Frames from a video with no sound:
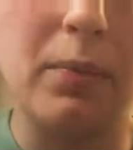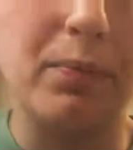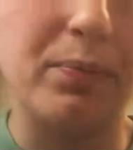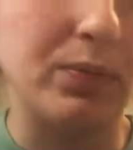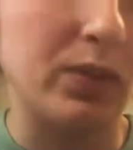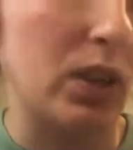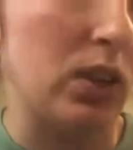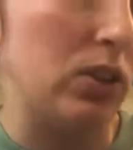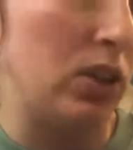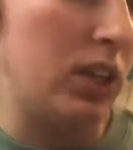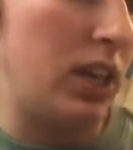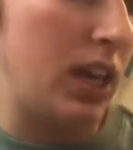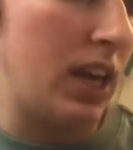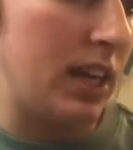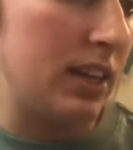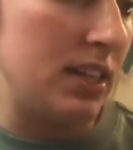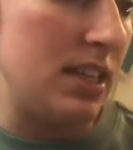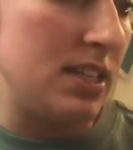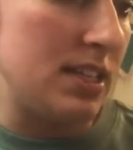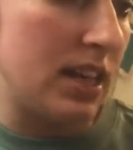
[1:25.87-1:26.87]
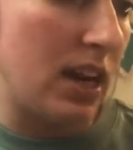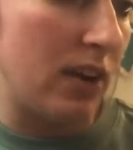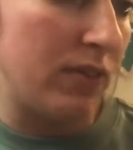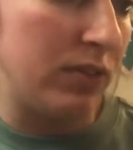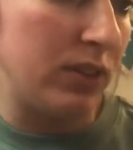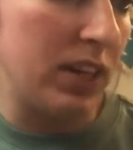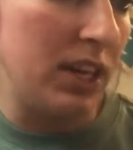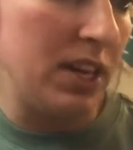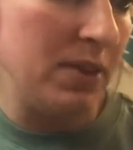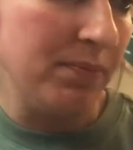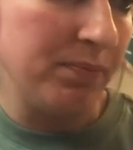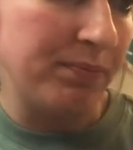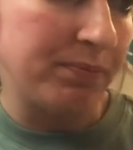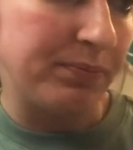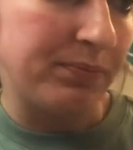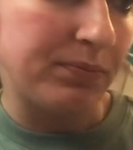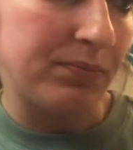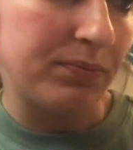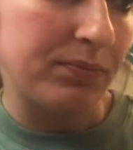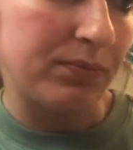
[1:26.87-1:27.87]
looking at these carefully
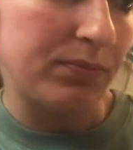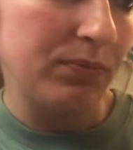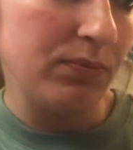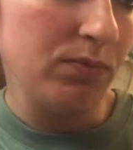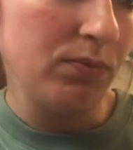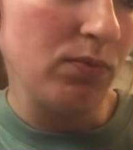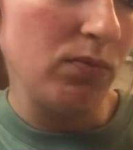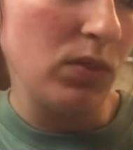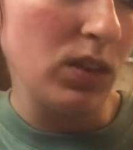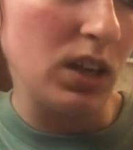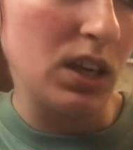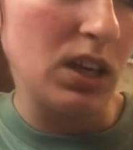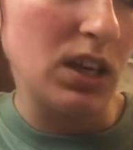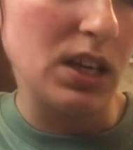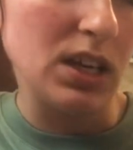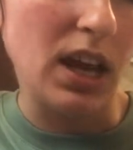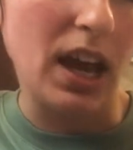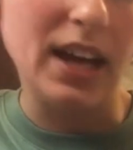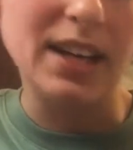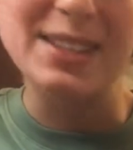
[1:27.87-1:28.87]
and